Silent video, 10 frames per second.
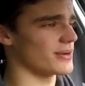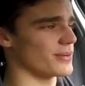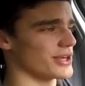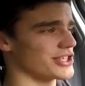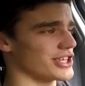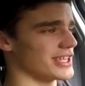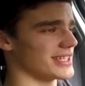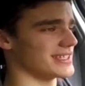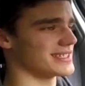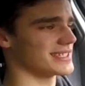which
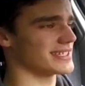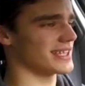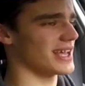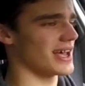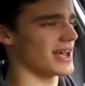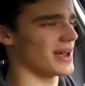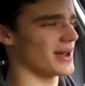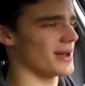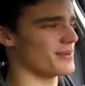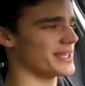is
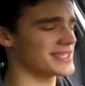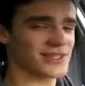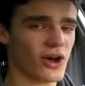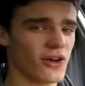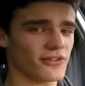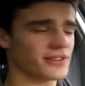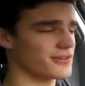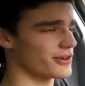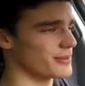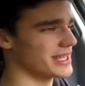a bit soft
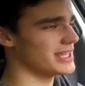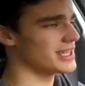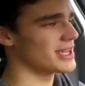for me.